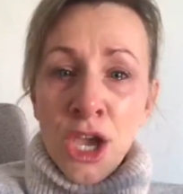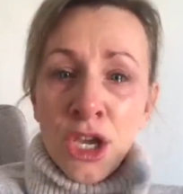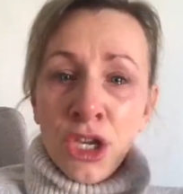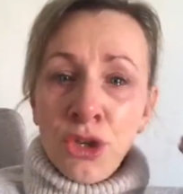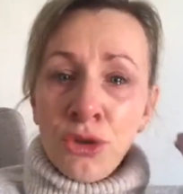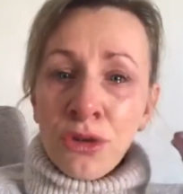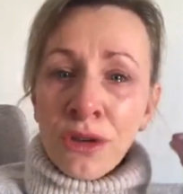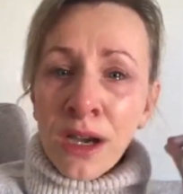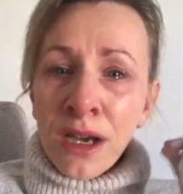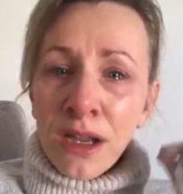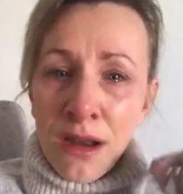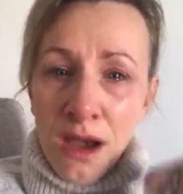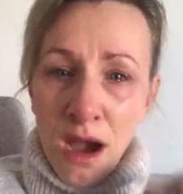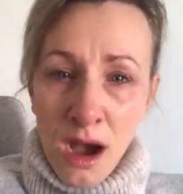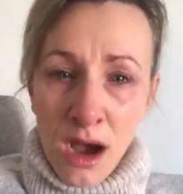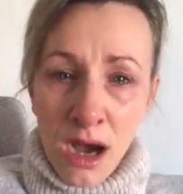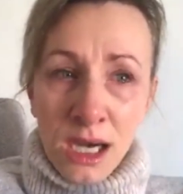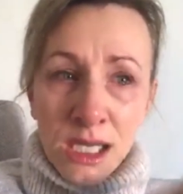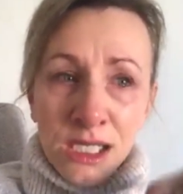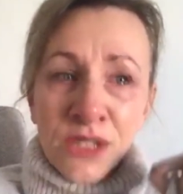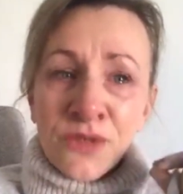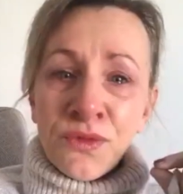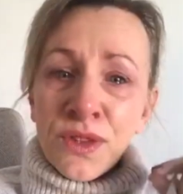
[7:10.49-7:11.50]
You can
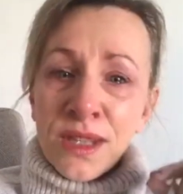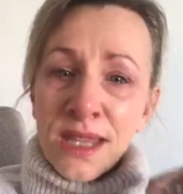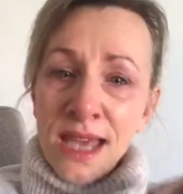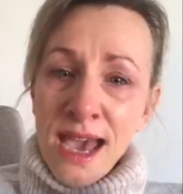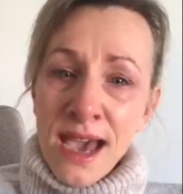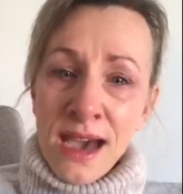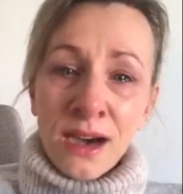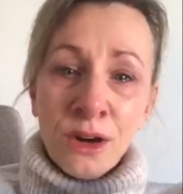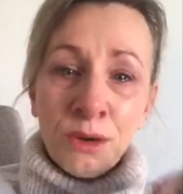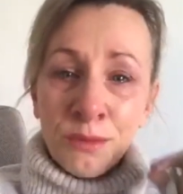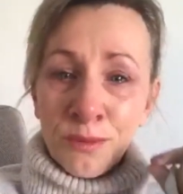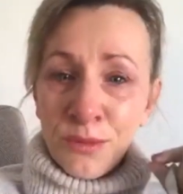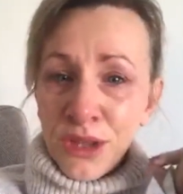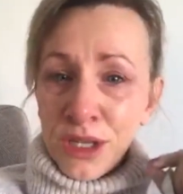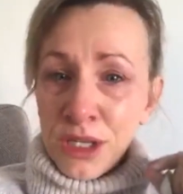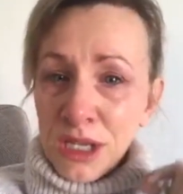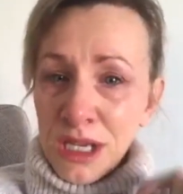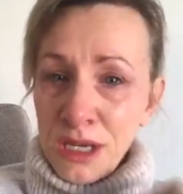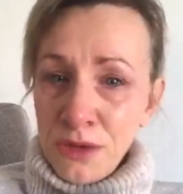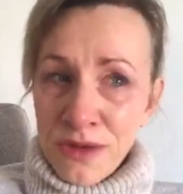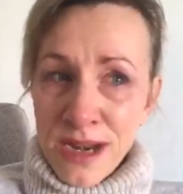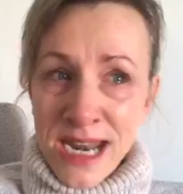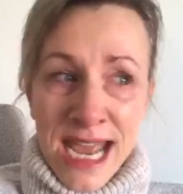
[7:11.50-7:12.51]
ask for the help that
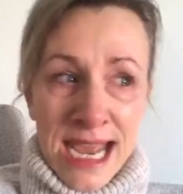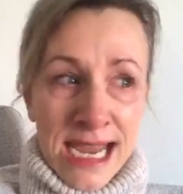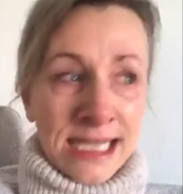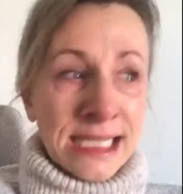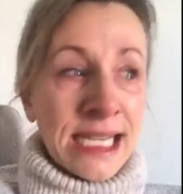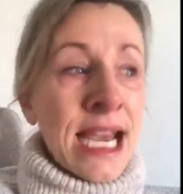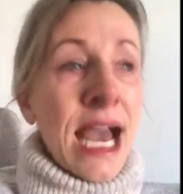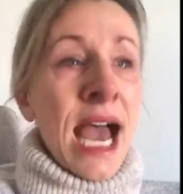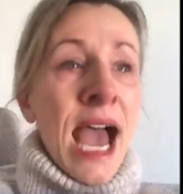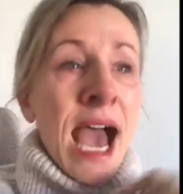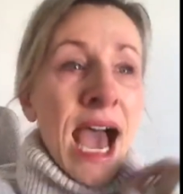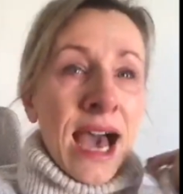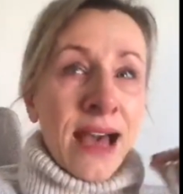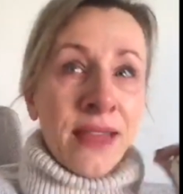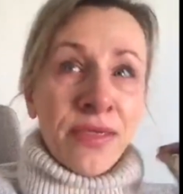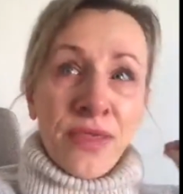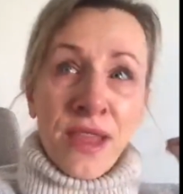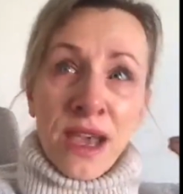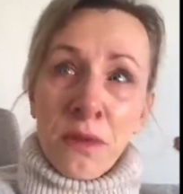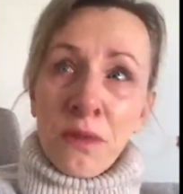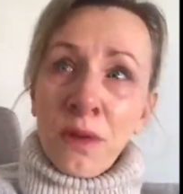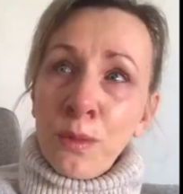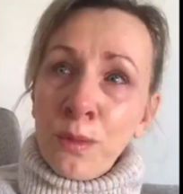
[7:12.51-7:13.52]
you need,
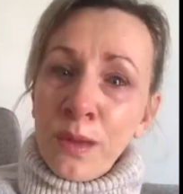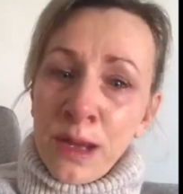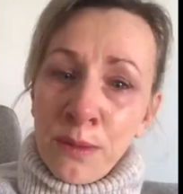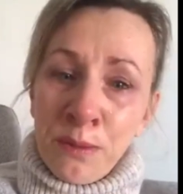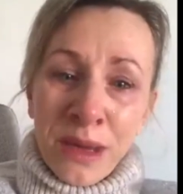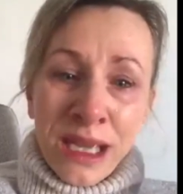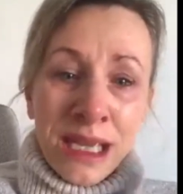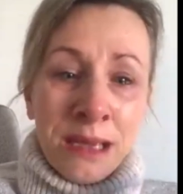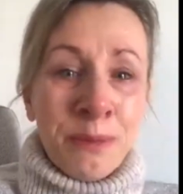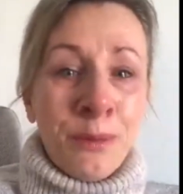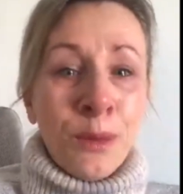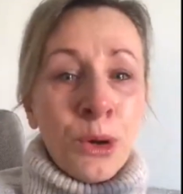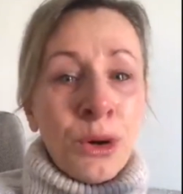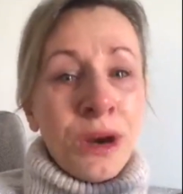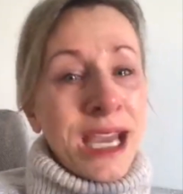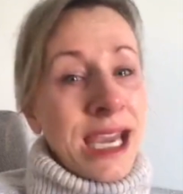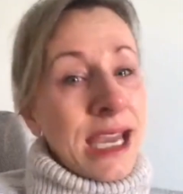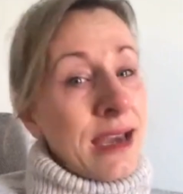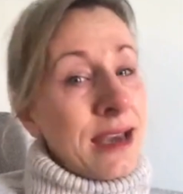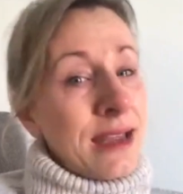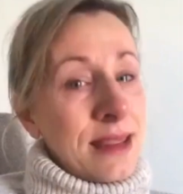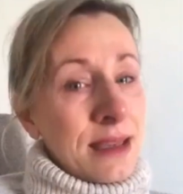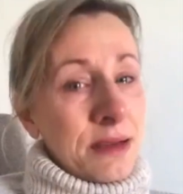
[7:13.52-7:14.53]
and there will be people
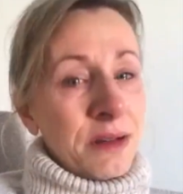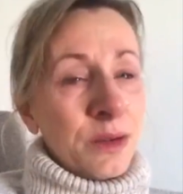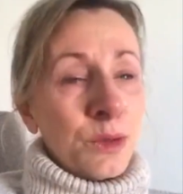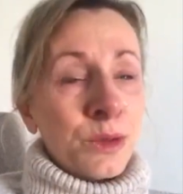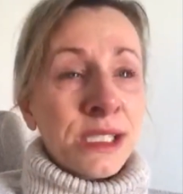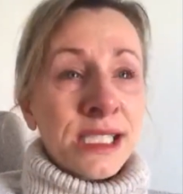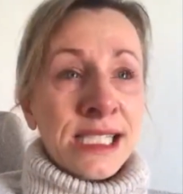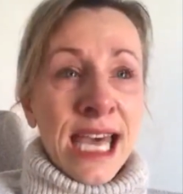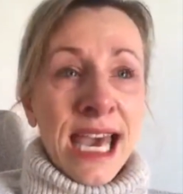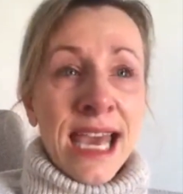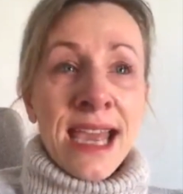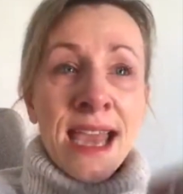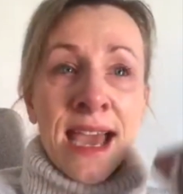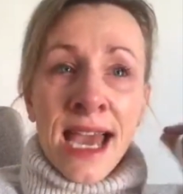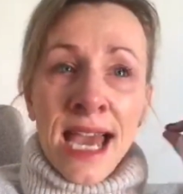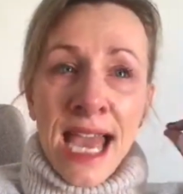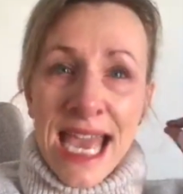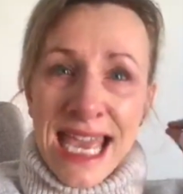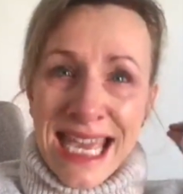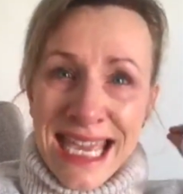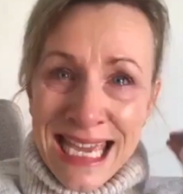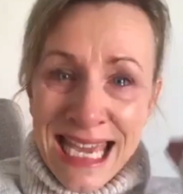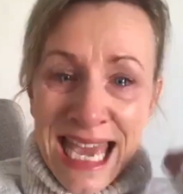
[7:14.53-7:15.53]
here that will say,
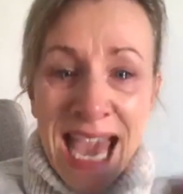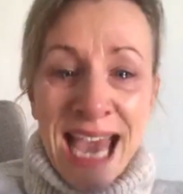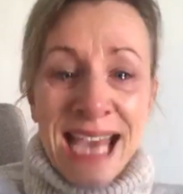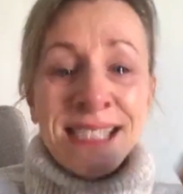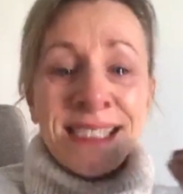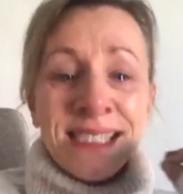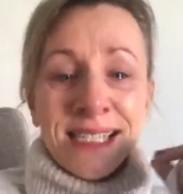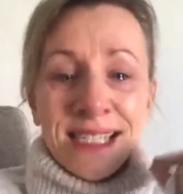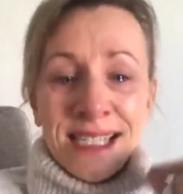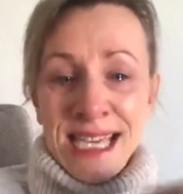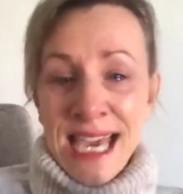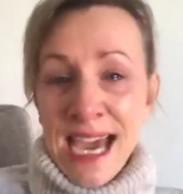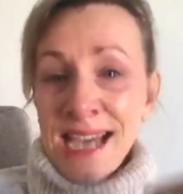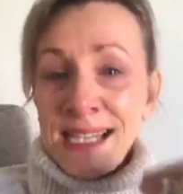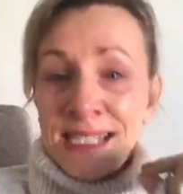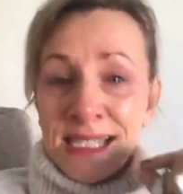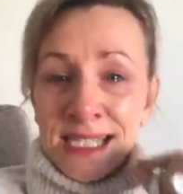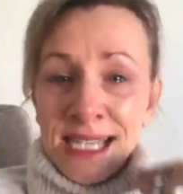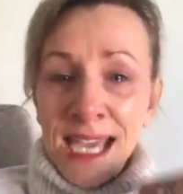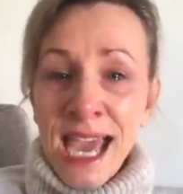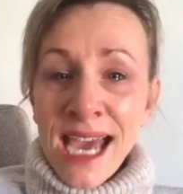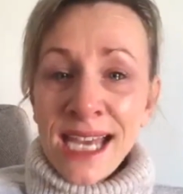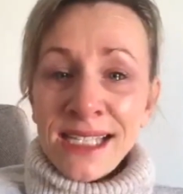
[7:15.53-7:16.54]
yes,
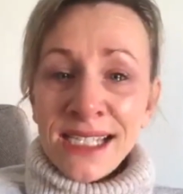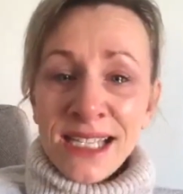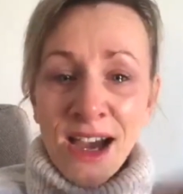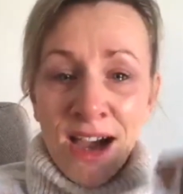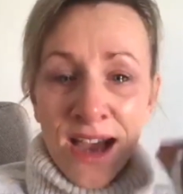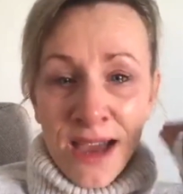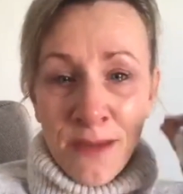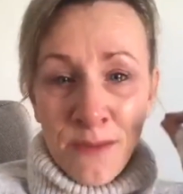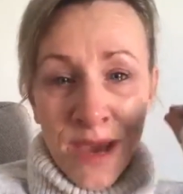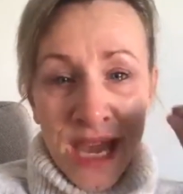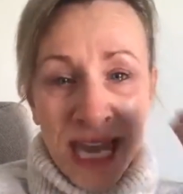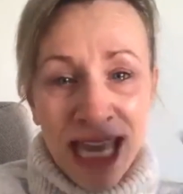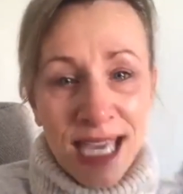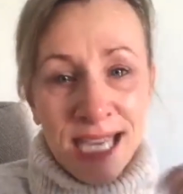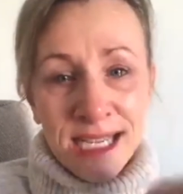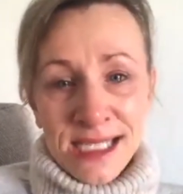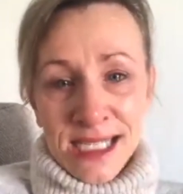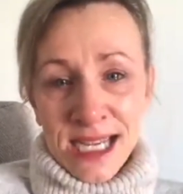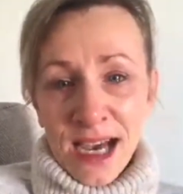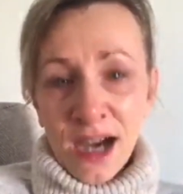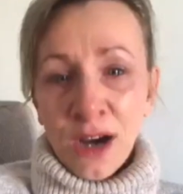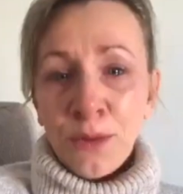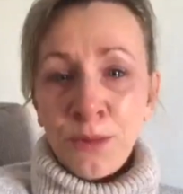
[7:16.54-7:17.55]
yes, yes, I'm here
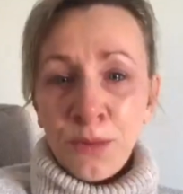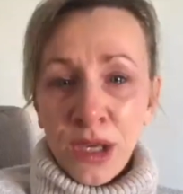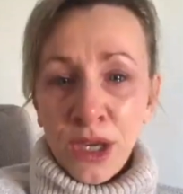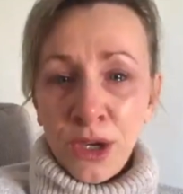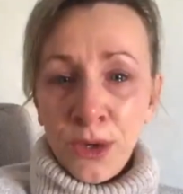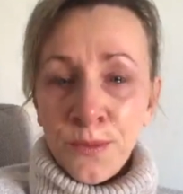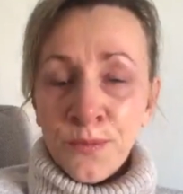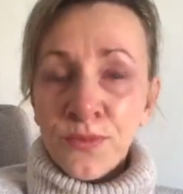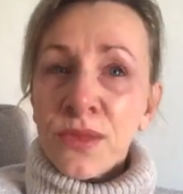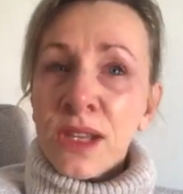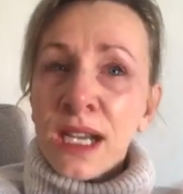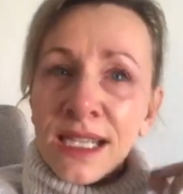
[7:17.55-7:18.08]
to help you.